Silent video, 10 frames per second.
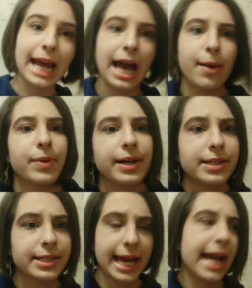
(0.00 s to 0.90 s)

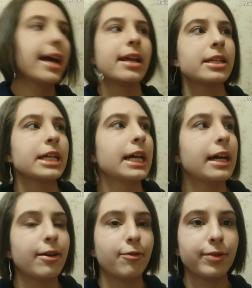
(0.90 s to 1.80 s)
happened, and
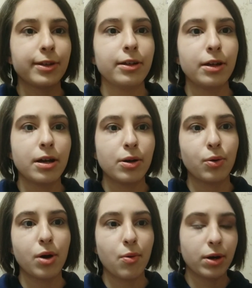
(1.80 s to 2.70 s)
if
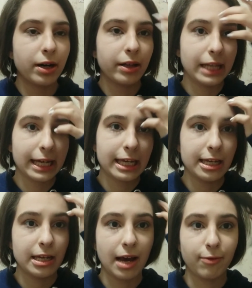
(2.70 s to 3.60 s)
you were
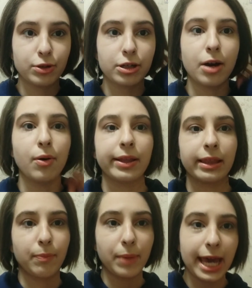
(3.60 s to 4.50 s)
lucky enough to go on
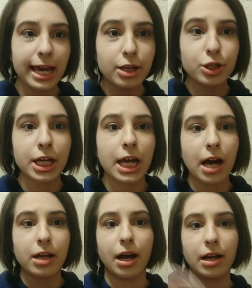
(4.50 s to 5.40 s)
the page,
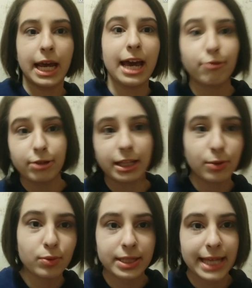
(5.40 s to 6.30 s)
not
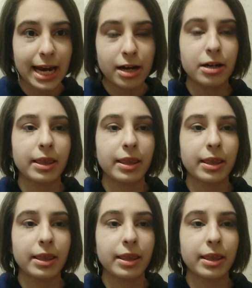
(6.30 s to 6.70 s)
everything was there.